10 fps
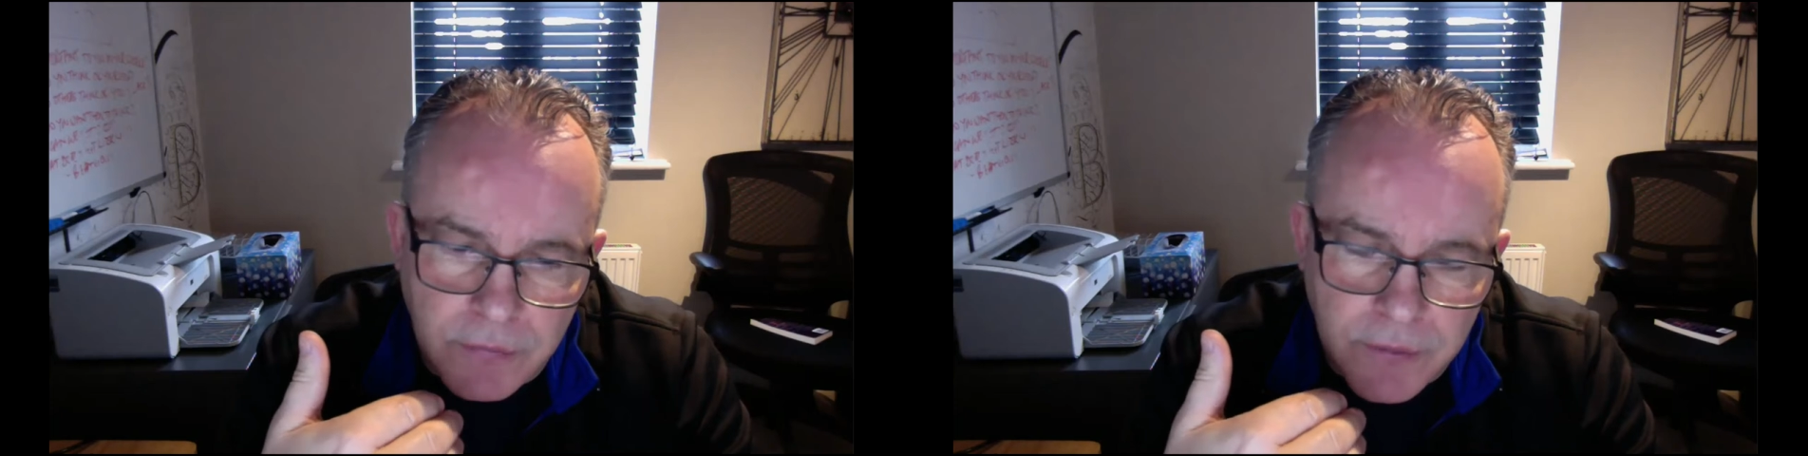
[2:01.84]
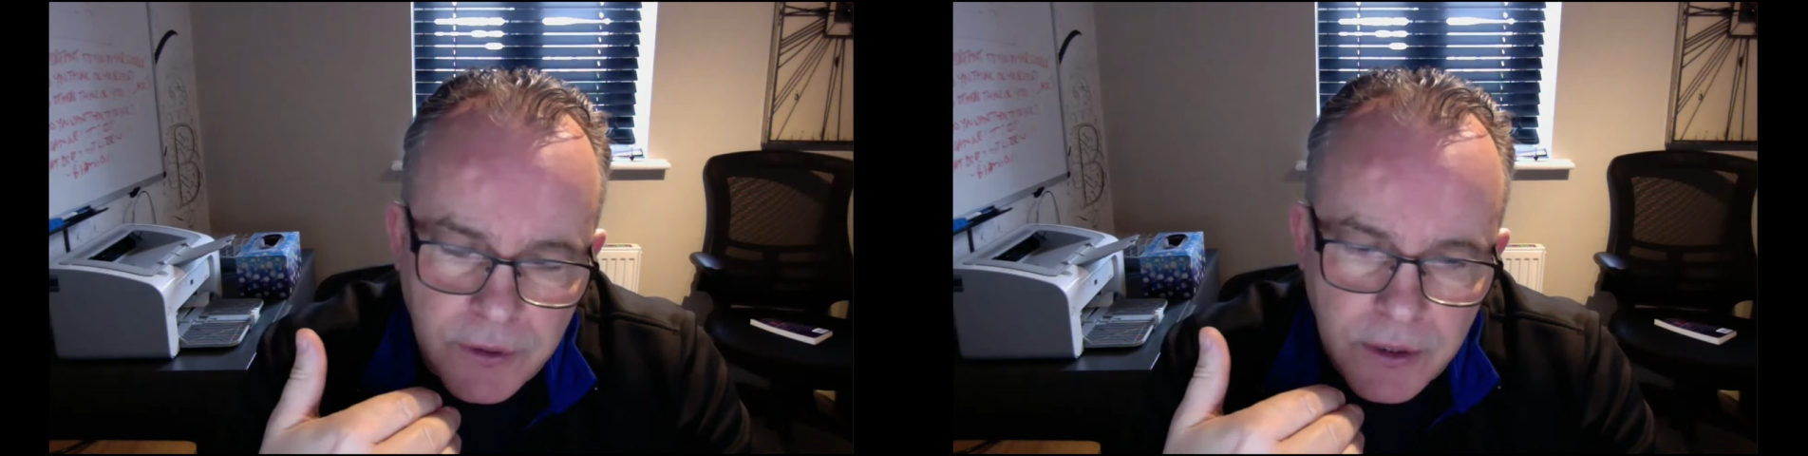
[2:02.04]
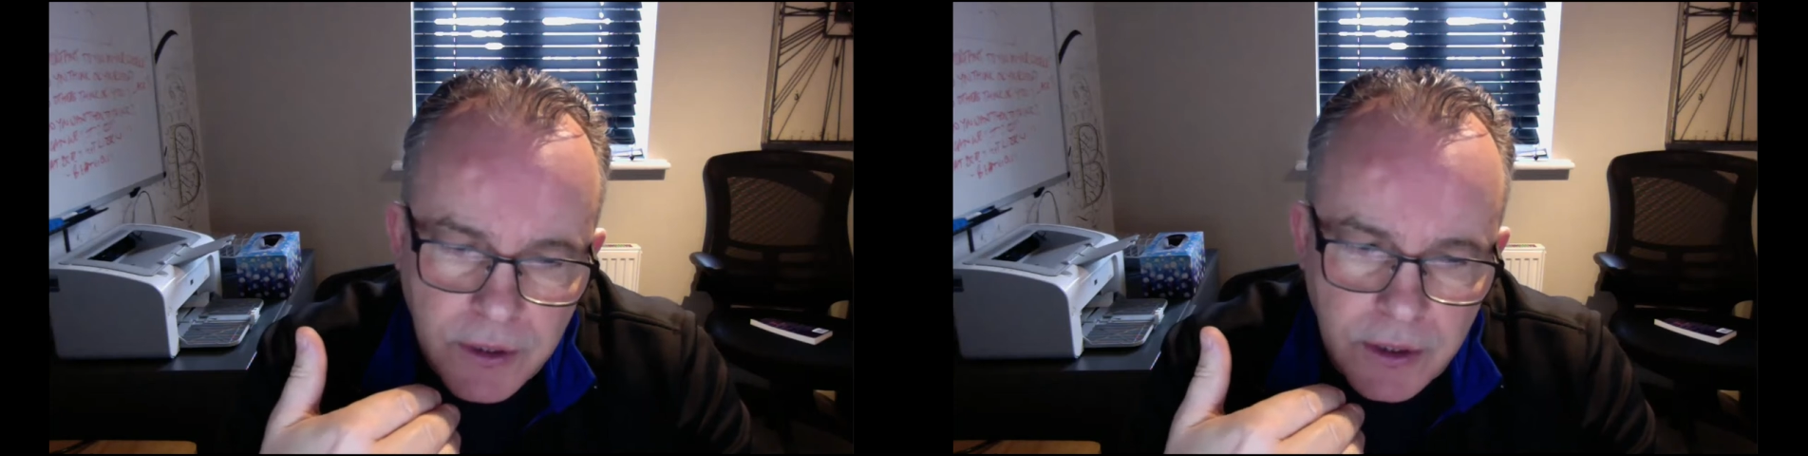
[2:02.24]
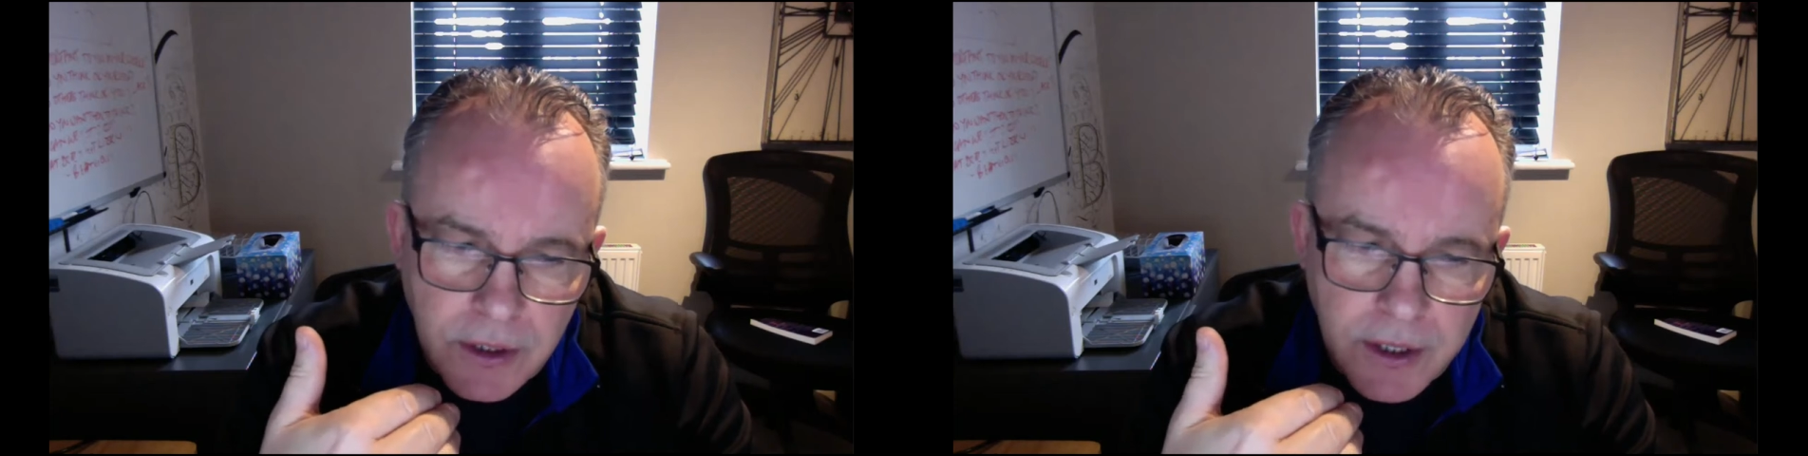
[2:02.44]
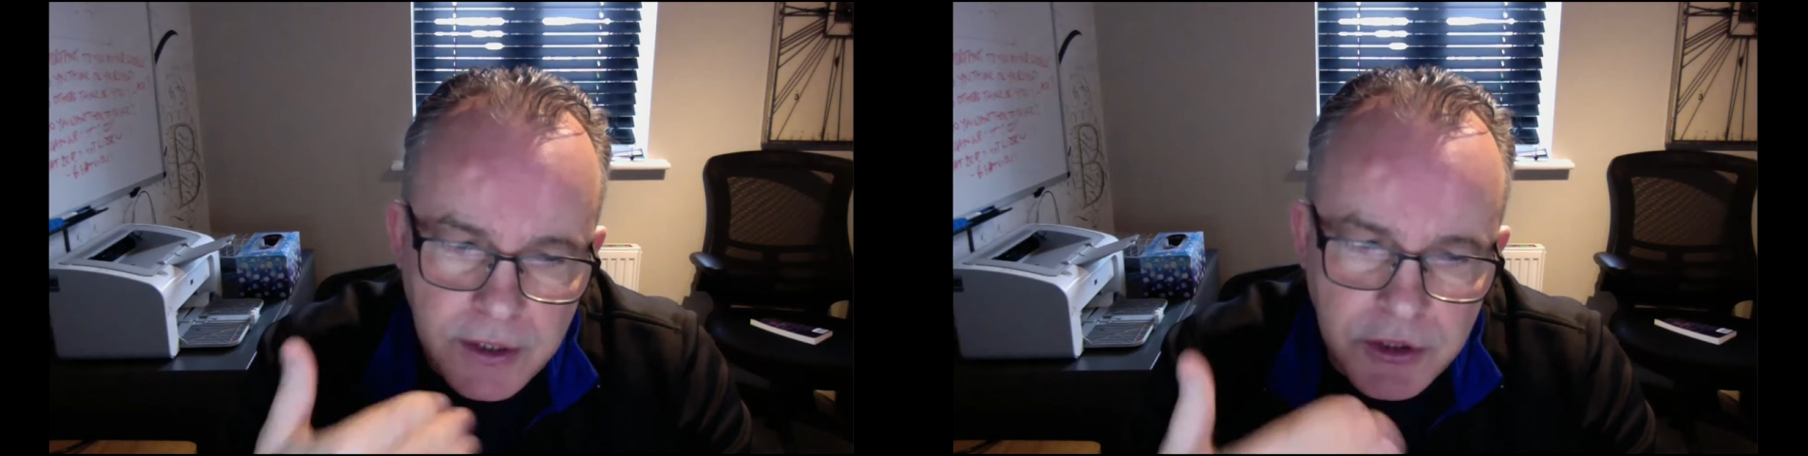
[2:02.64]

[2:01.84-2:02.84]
of an